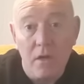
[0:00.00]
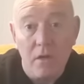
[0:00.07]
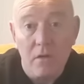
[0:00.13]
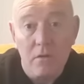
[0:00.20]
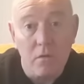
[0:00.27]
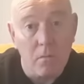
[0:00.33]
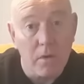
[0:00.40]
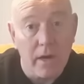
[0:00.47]

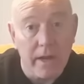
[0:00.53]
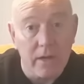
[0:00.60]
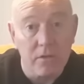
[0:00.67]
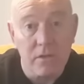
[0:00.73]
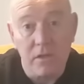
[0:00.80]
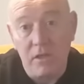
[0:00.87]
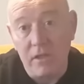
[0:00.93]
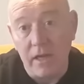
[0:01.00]
Somebody else
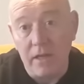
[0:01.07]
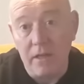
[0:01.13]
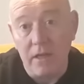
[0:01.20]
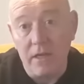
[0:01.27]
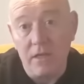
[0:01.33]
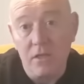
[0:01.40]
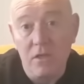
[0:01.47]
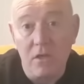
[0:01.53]
has said that
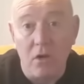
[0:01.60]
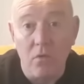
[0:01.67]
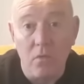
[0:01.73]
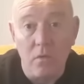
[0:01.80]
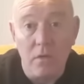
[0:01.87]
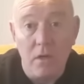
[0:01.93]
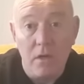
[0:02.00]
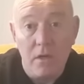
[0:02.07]
it's
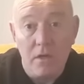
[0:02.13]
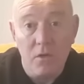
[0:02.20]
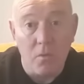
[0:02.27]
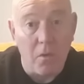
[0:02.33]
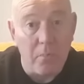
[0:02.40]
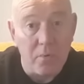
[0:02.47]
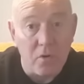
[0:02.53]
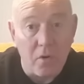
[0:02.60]
sold to a
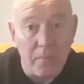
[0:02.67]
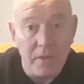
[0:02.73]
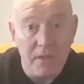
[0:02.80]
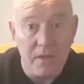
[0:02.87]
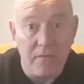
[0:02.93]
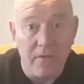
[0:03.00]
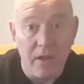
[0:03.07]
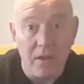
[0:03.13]
property
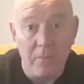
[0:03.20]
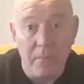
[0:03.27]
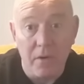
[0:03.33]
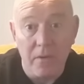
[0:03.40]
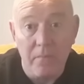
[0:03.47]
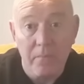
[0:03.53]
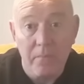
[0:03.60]
developer.